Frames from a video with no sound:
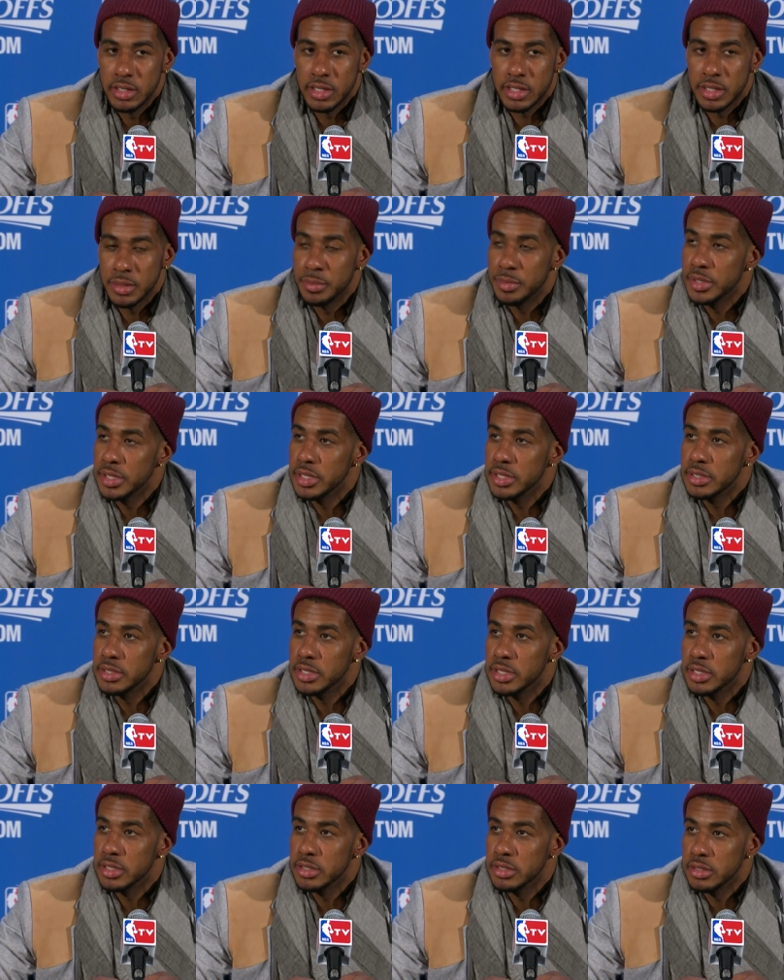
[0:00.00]
competing,
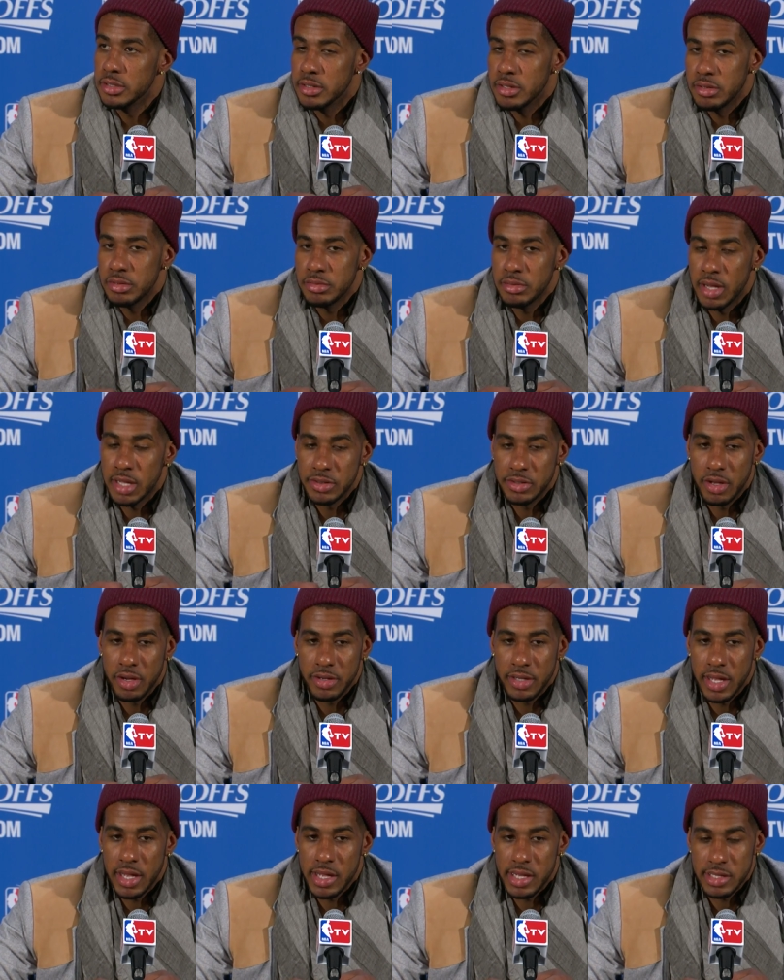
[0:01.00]
and, you know, I thought
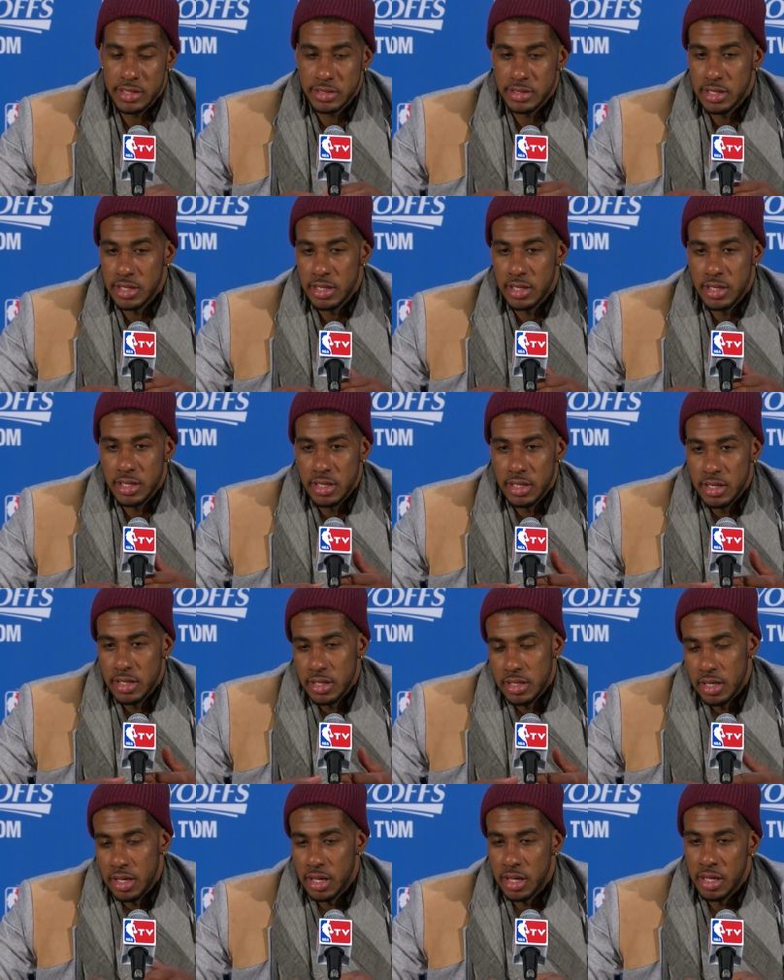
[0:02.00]
guys
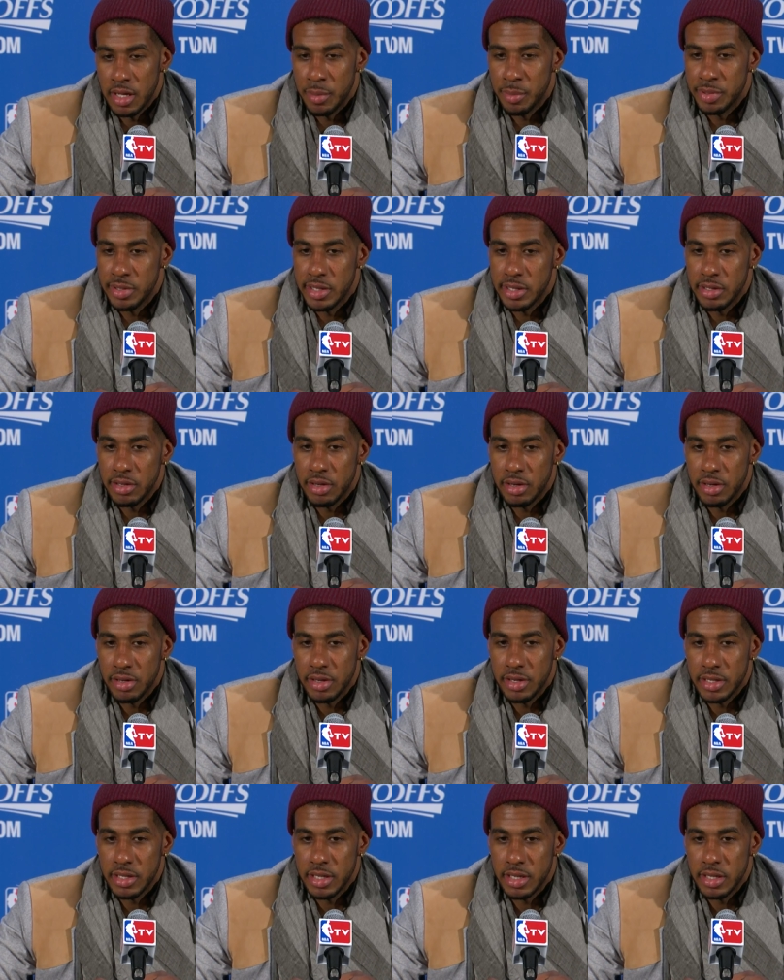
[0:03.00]
played
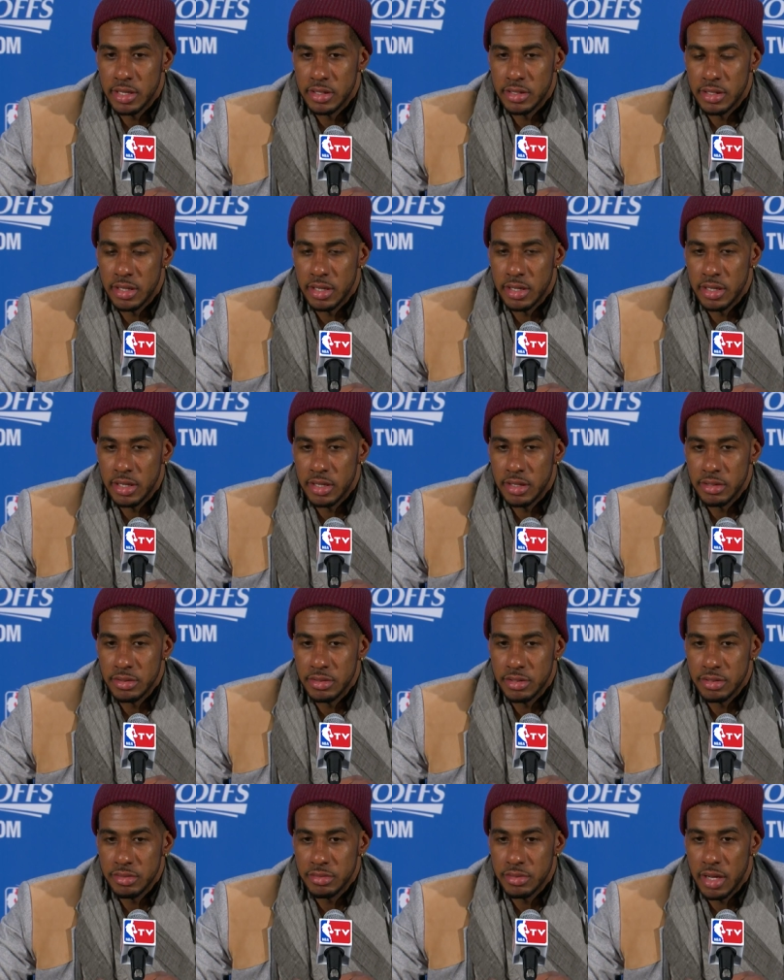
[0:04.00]
hard, and,
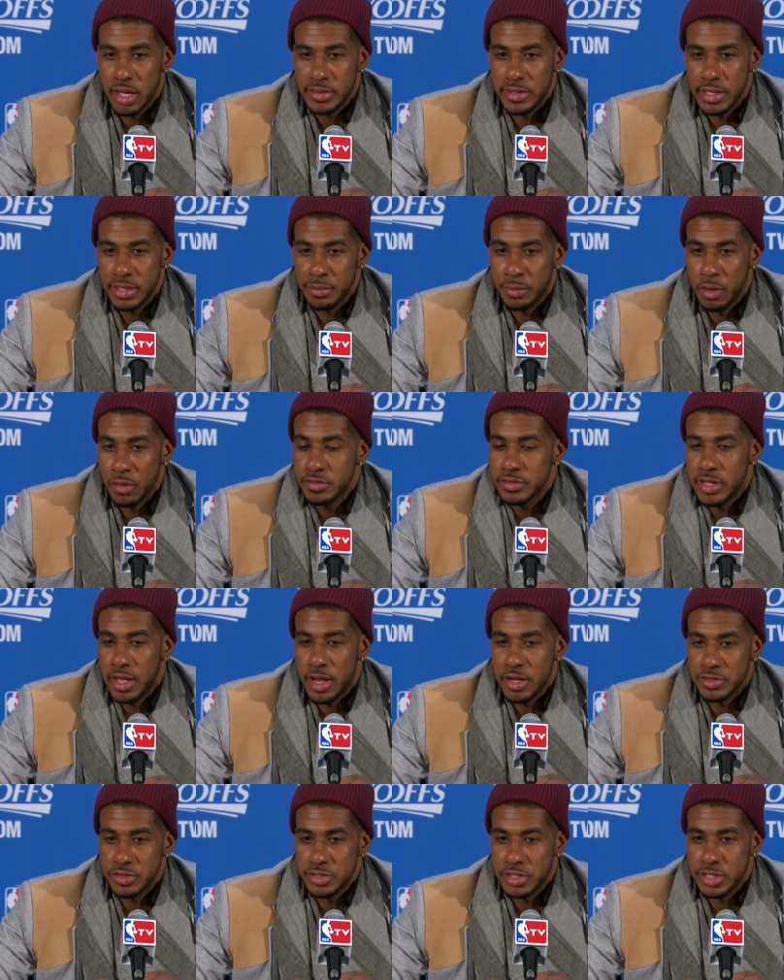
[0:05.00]
you know, I think both
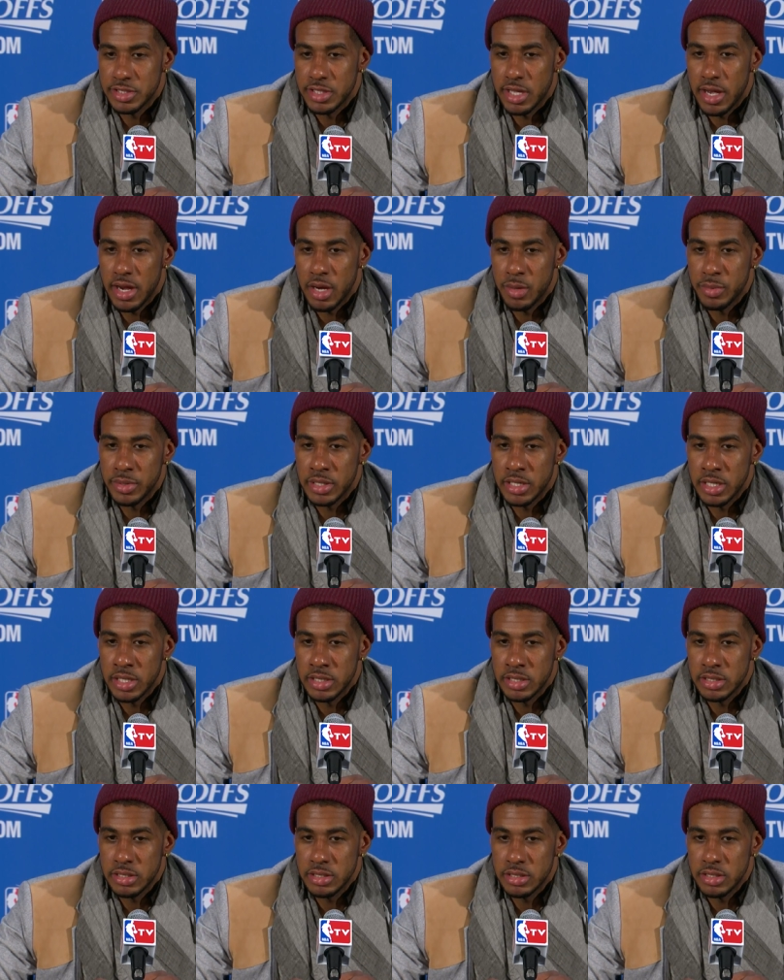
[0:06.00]
sides are just tired
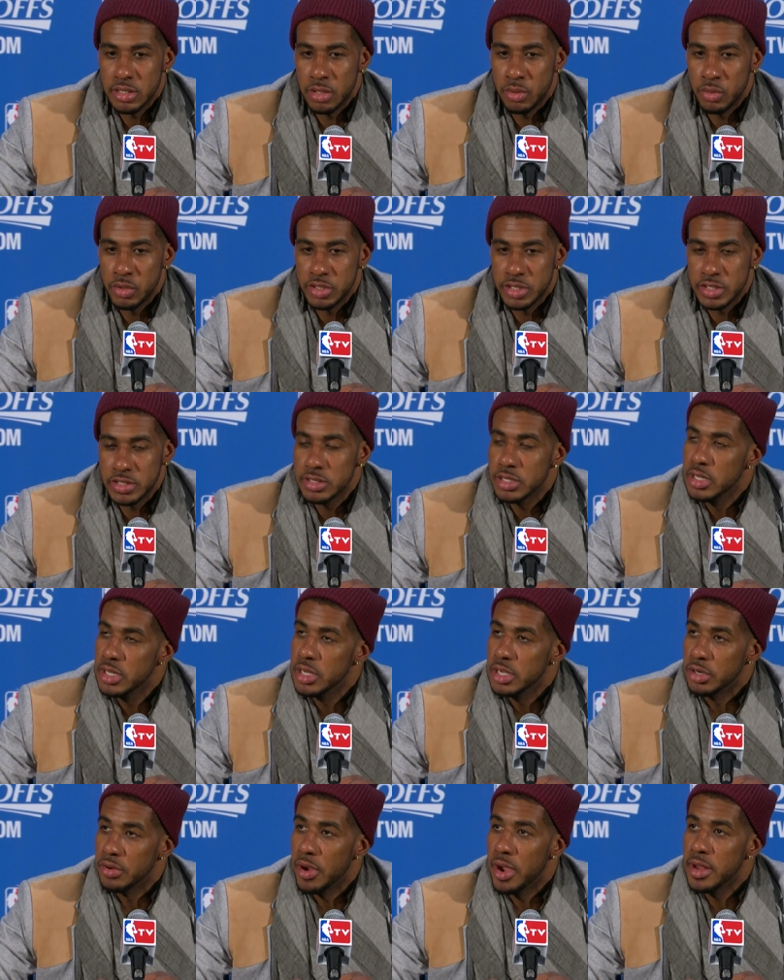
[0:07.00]
because, you know, we're just
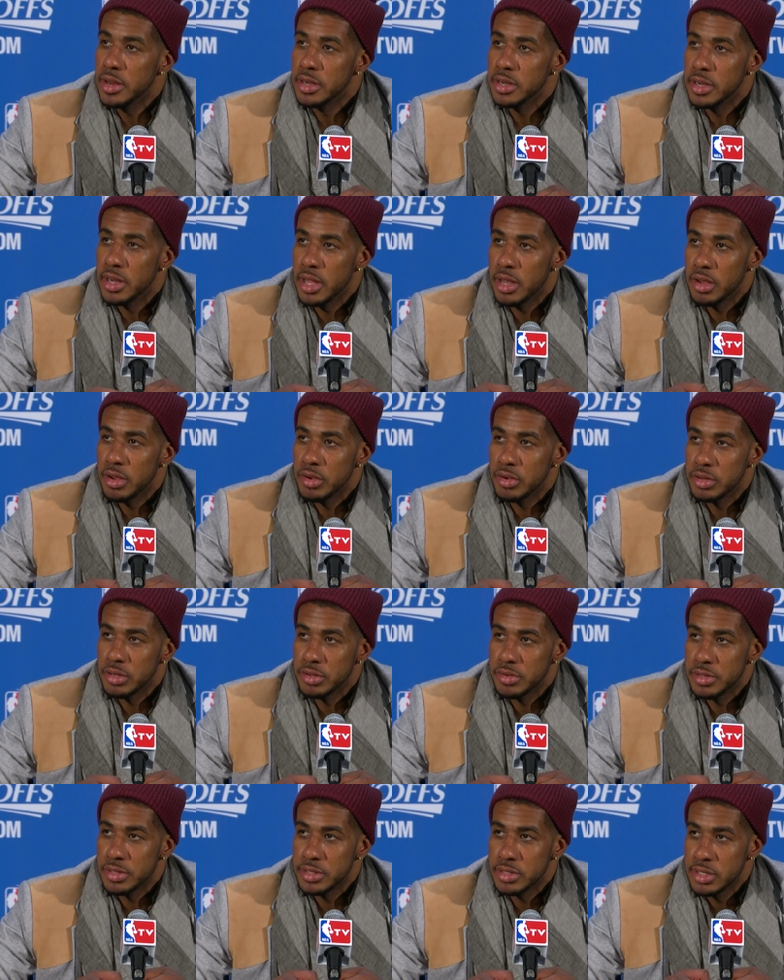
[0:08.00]
grinding it out, you
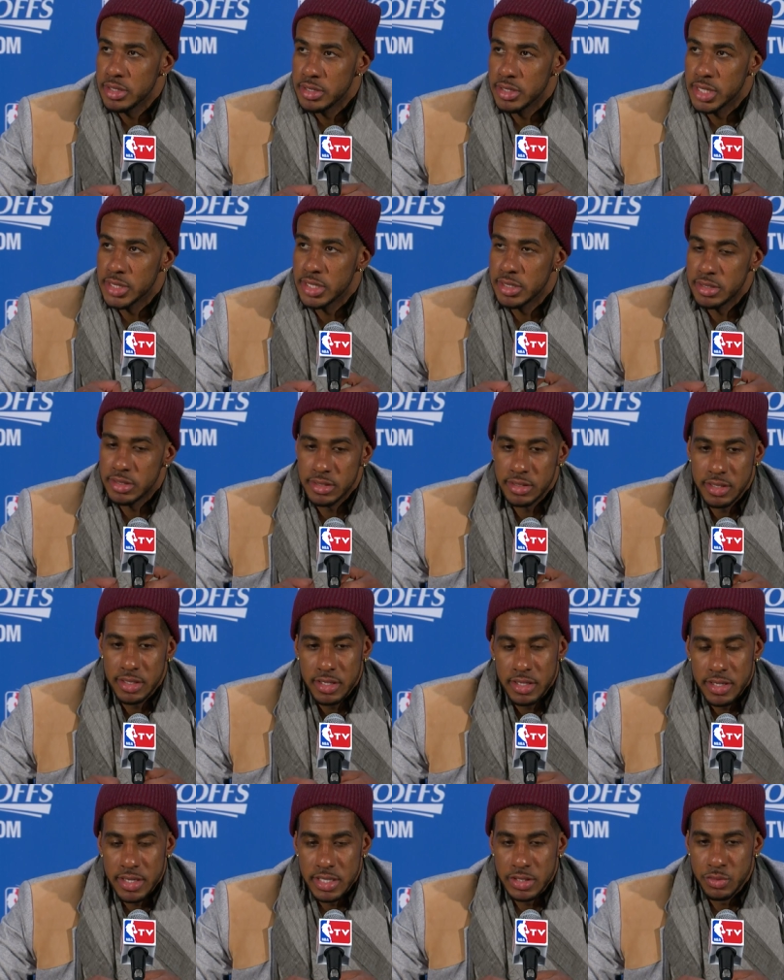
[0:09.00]
know, and nothing
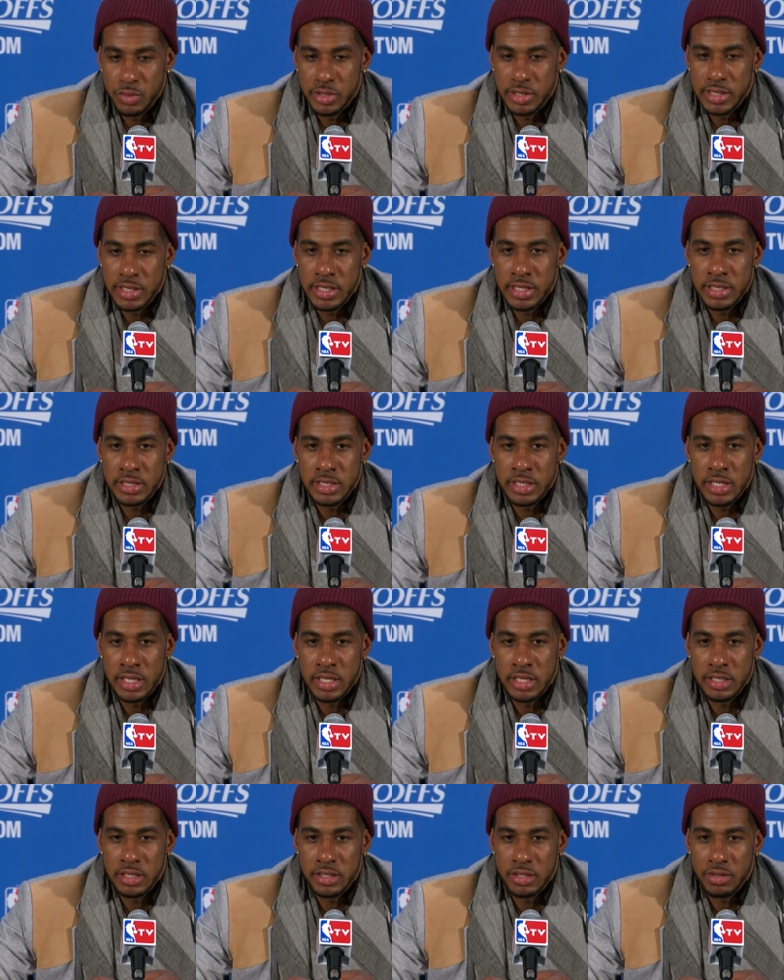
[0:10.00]
is really easy,
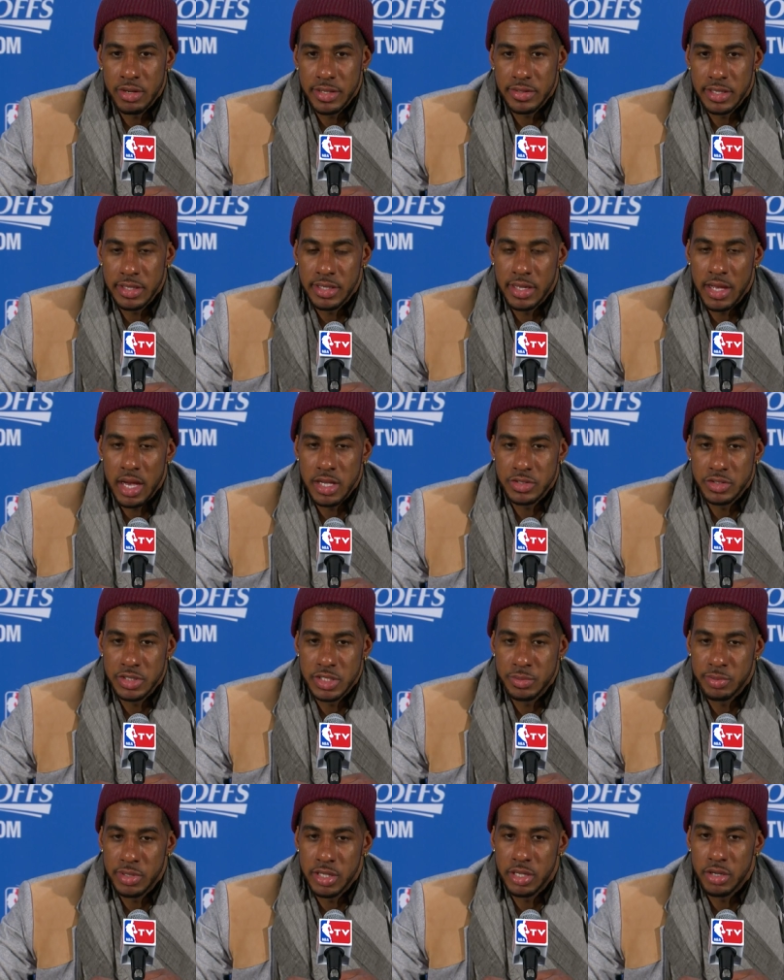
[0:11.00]
and, you know, I think guys are
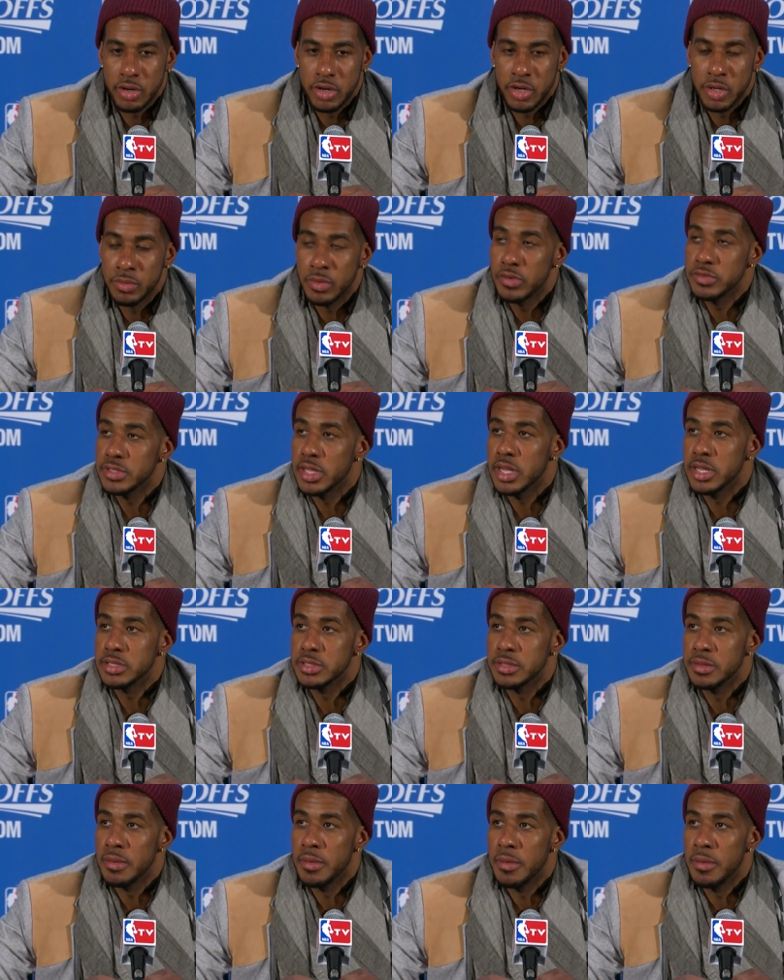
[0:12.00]
just playing hard on both sides.